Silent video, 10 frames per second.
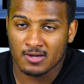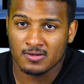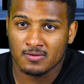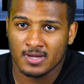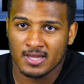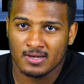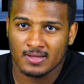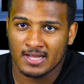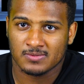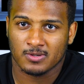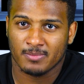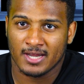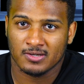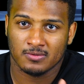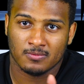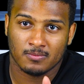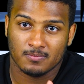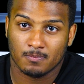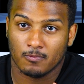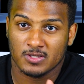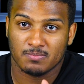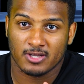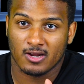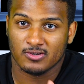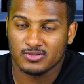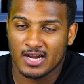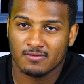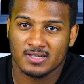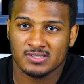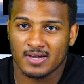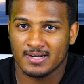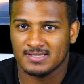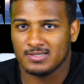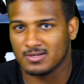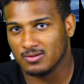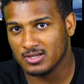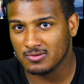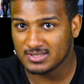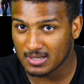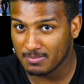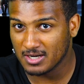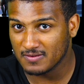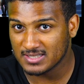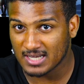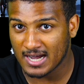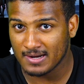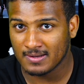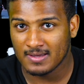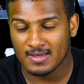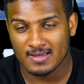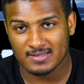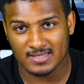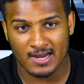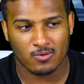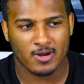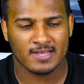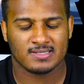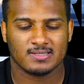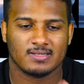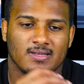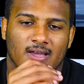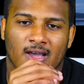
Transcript: Tano, and that's where Mando was planning on traveling. So I guess he took a bit of a side quest.